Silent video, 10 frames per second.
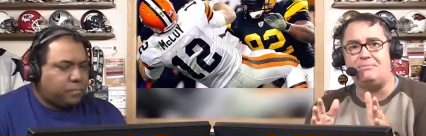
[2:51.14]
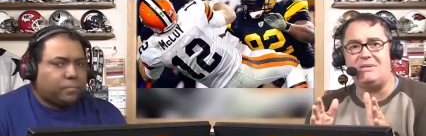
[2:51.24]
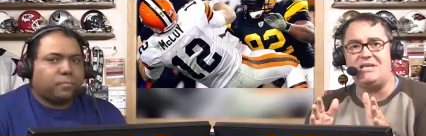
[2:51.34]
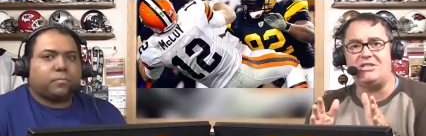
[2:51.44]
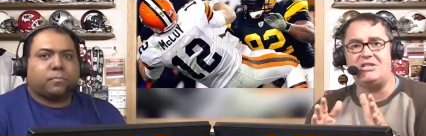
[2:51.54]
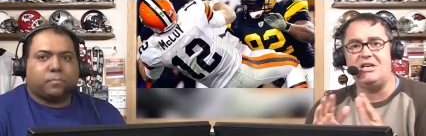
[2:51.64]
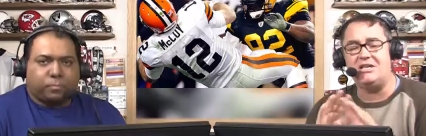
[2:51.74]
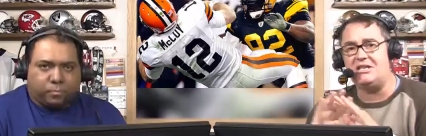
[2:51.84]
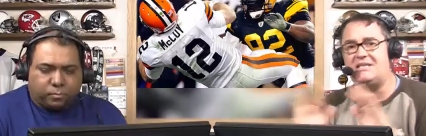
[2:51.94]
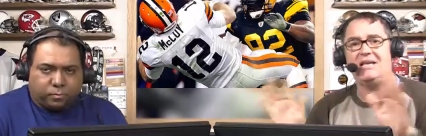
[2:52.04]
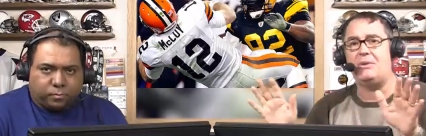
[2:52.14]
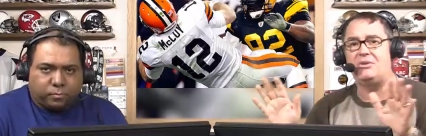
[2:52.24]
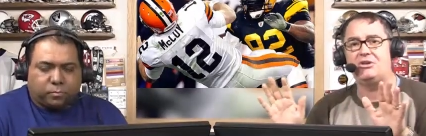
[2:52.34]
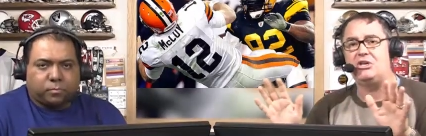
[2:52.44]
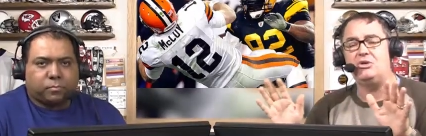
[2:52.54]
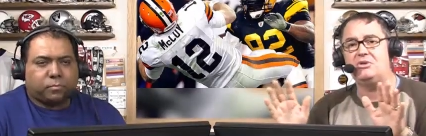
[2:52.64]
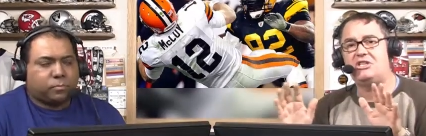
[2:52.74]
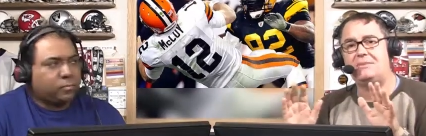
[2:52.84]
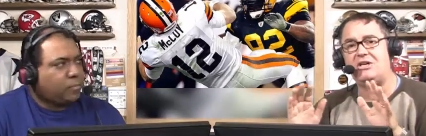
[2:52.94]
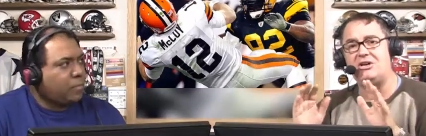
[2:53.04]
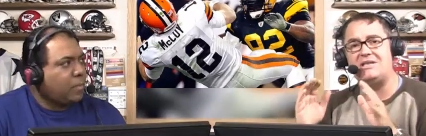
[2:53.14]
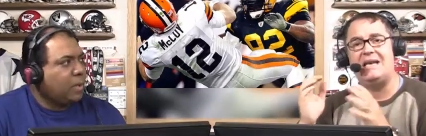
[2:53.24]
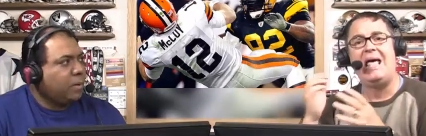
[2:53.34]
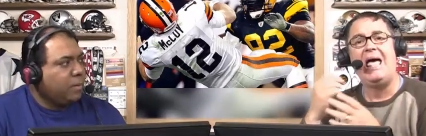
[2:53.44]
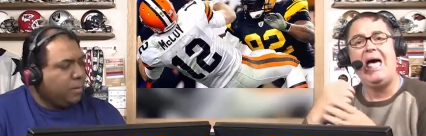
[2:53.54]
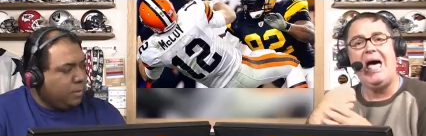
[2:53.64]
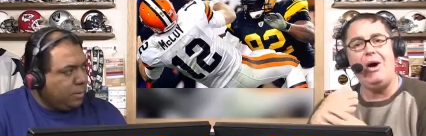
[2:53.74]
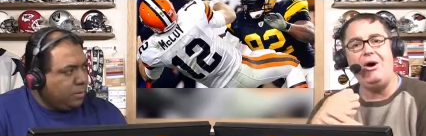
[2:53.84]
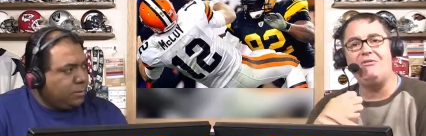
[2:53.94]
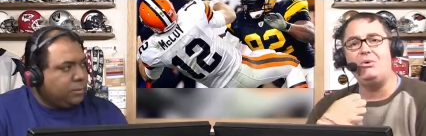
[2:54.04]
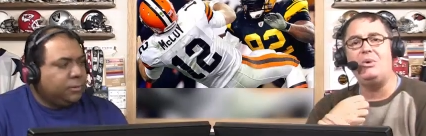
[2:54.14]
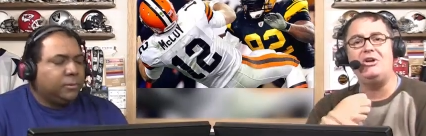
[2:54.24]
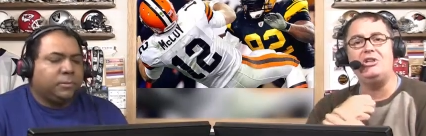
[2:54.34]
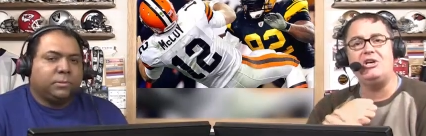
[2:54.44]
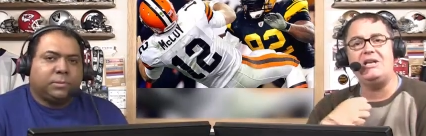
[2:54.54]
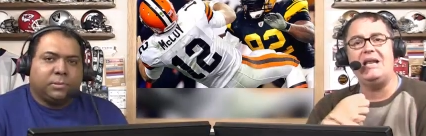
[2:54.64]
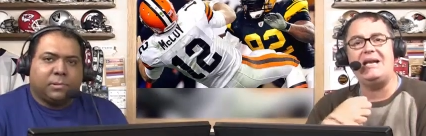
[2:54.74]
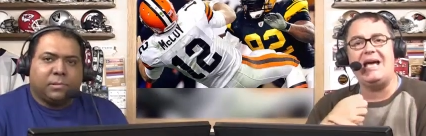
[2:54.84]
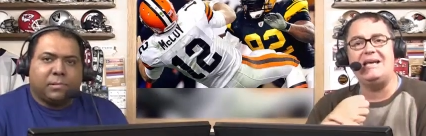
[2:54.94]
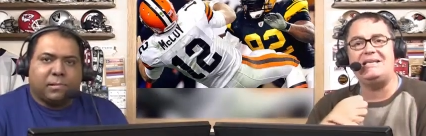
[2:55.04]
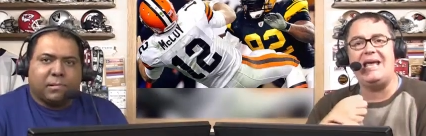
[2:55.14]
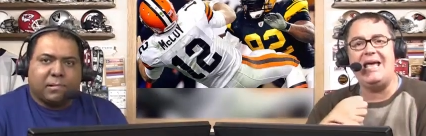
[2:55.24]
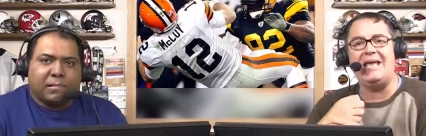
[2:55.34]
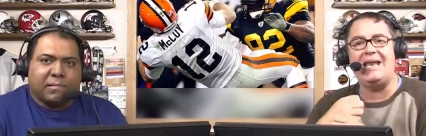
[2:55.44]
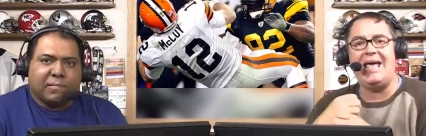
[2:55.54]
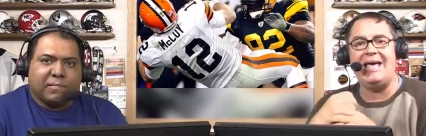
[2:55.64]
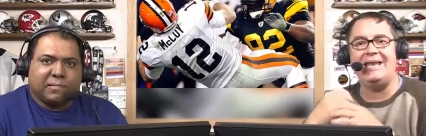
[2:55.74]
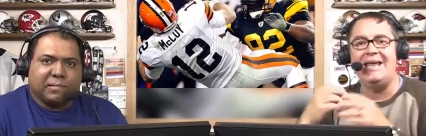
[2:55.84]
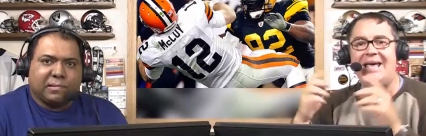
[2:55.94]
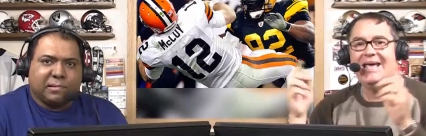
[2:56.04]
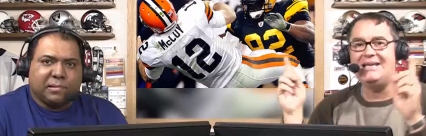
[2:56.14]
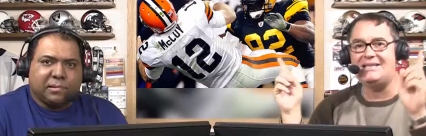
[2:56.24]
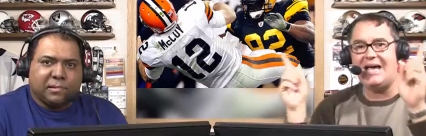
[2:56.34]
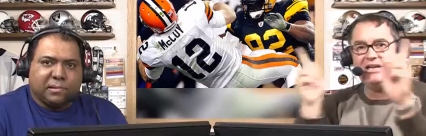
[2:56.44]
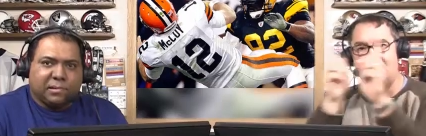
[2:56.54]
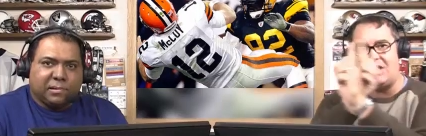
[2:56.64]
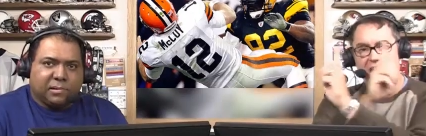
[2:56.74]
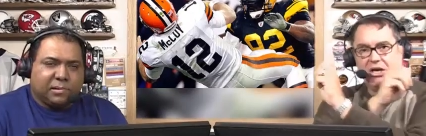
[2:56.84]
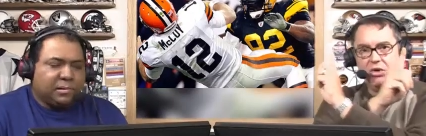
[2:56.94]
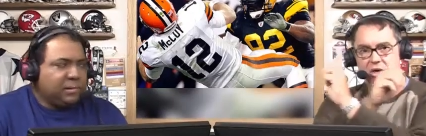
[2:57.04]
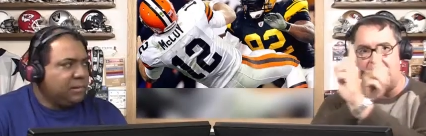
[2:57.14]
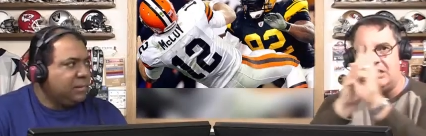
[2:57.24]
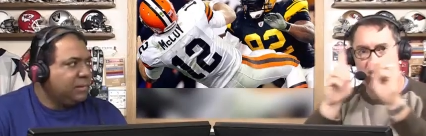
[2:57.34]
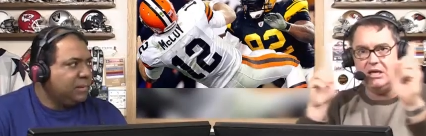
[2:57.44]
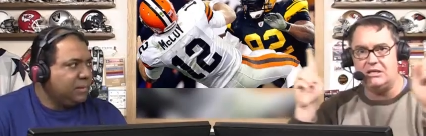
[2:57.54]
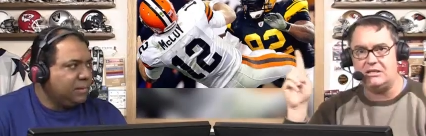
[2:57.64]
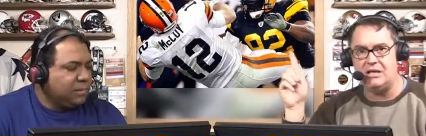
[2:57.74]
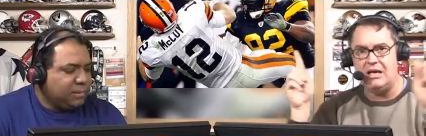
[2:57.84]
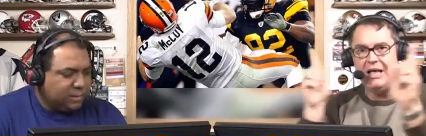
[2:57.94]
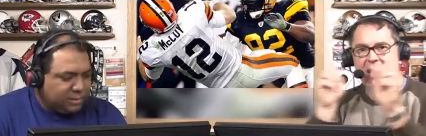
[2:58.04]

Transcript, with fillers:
Speaker 1: position to decide what they're going to do with James Harrison. However, when you're looking at a guy's hand and his eyes are kind of doing this,